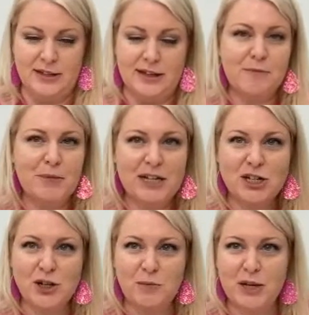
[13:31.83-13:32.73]

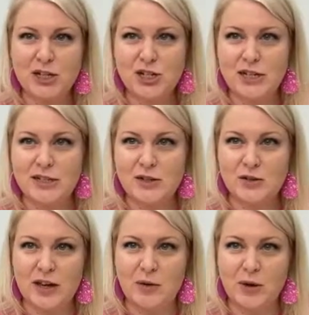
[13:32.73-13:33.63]
Much, much easier
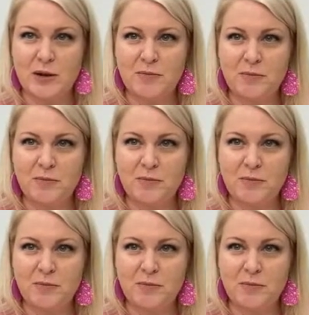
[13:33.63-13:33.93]
that way.